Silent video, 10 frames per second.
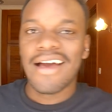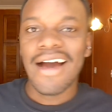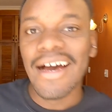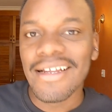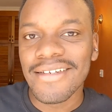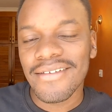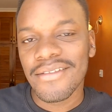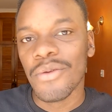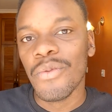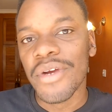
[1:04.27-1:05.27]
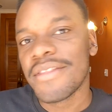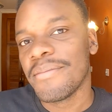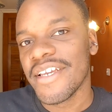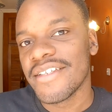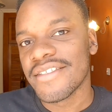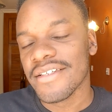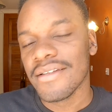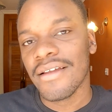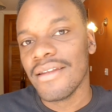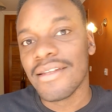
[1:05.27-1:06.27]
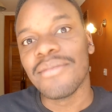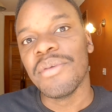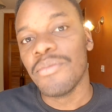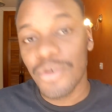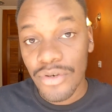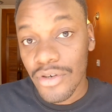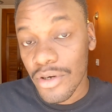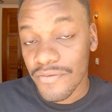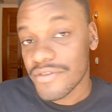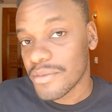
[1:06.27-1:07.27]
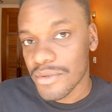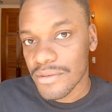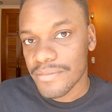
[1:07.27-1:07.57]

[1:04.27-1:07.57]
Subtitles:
And the width makes it a little bit more comfortable.